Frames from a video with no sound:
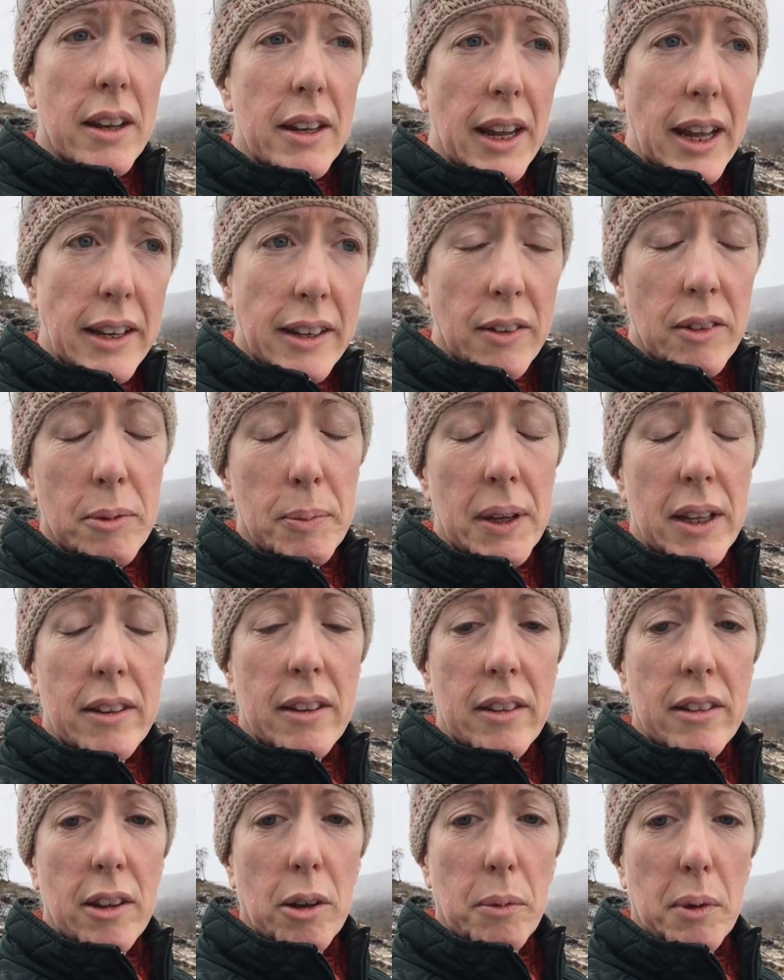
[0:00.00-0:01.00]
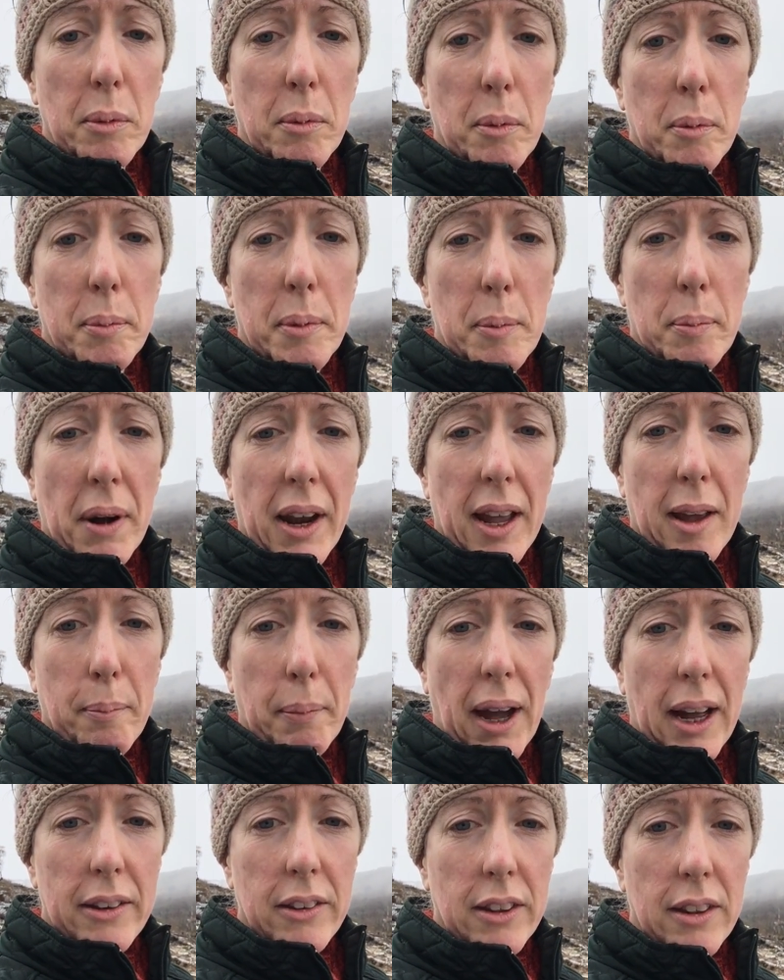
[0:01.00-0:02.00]
the native species that we will be bringing
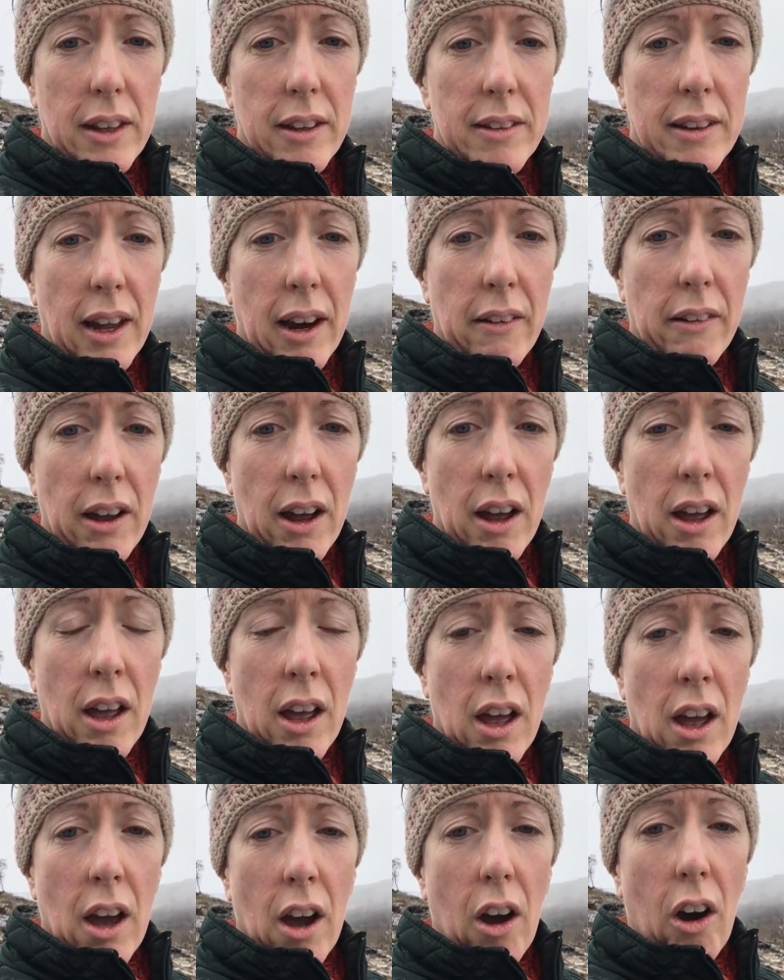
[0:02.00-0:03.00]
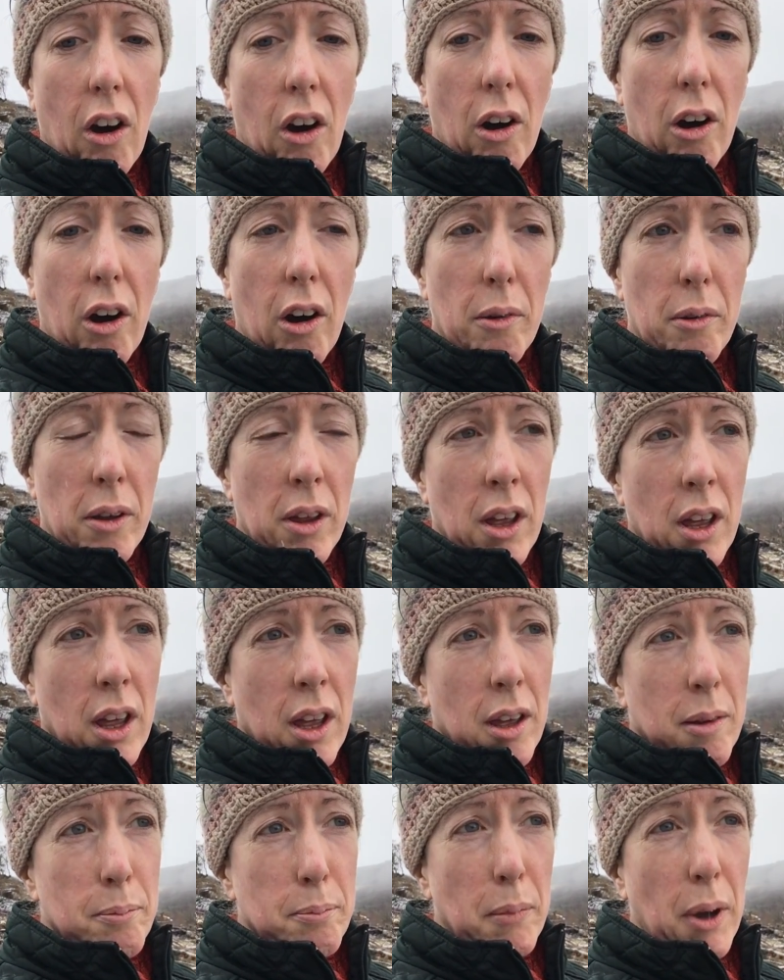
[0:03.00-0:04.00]
back to this area are
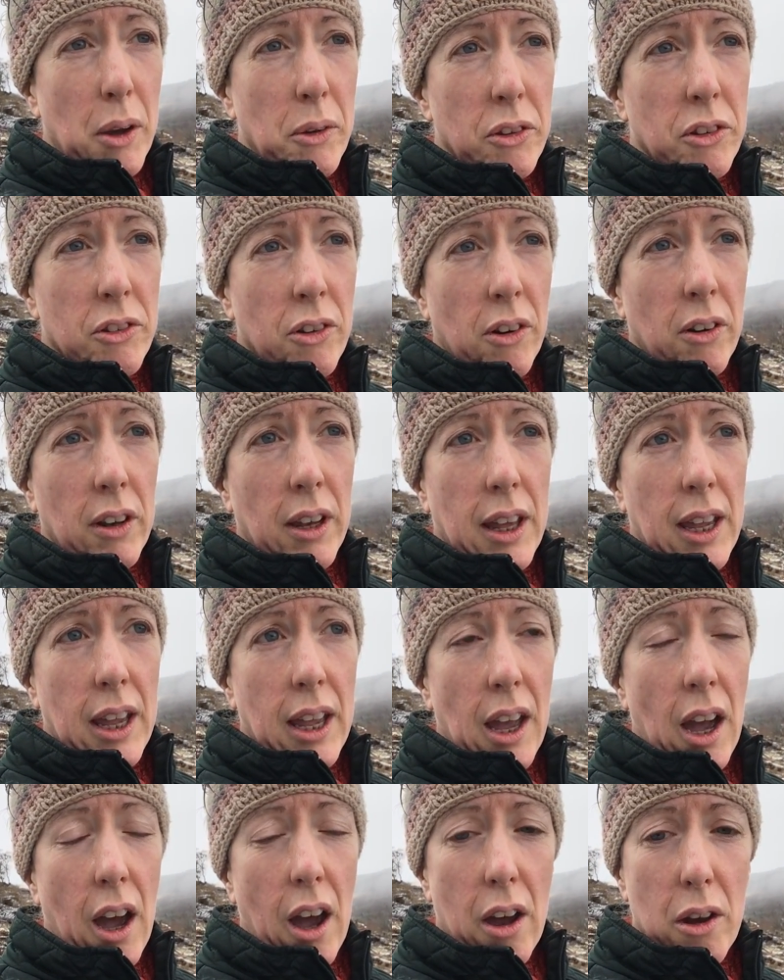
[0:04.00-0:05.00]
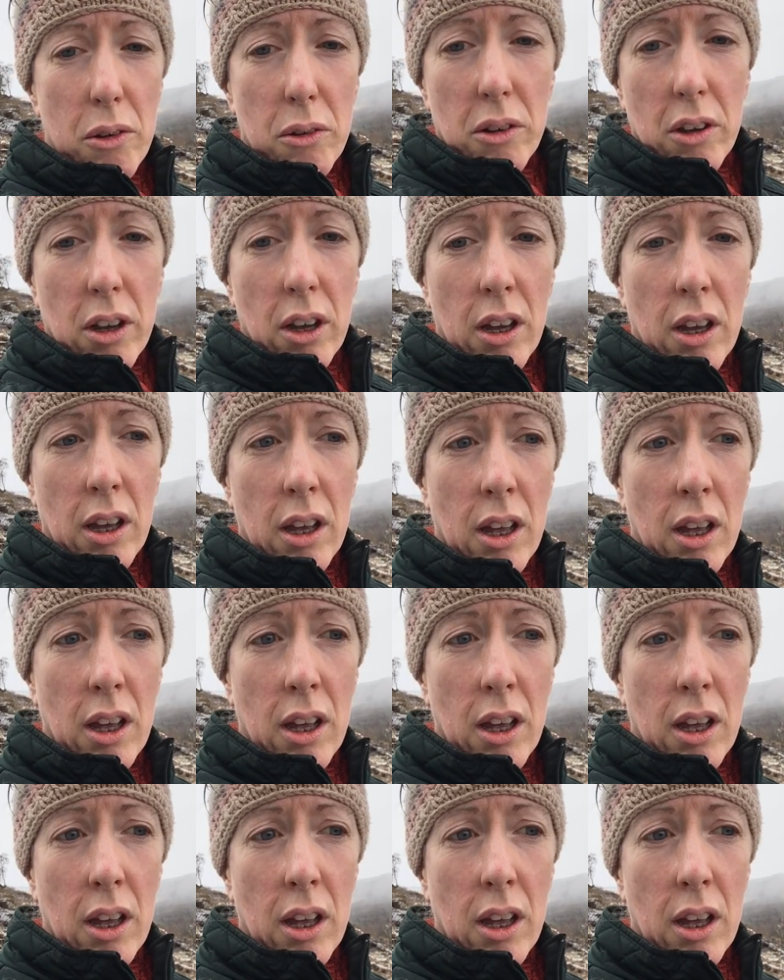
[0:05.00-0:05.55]
most strongly oak.